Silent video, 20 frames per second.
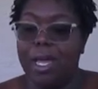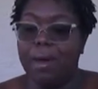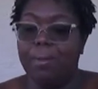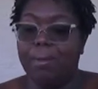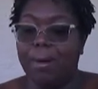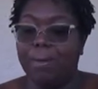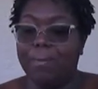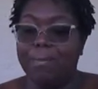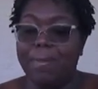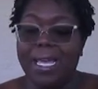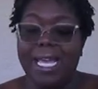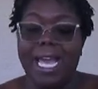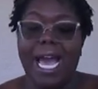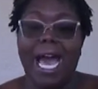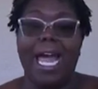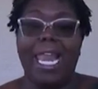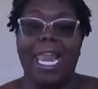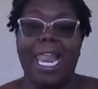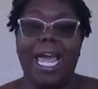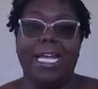But me,
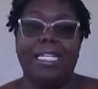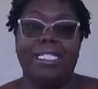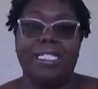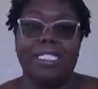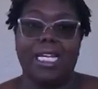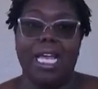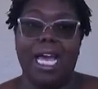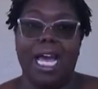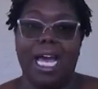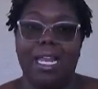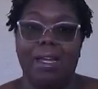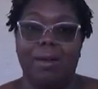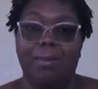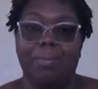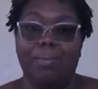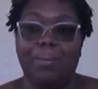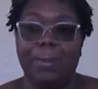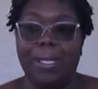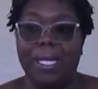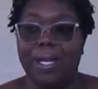I like to kind of
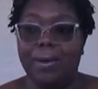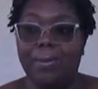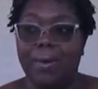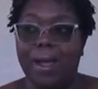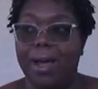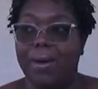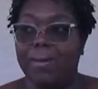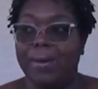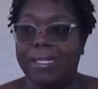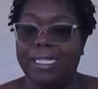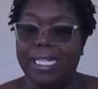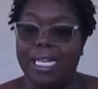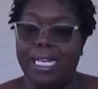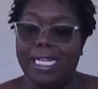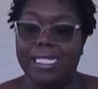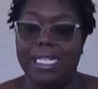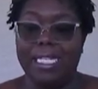play around with things.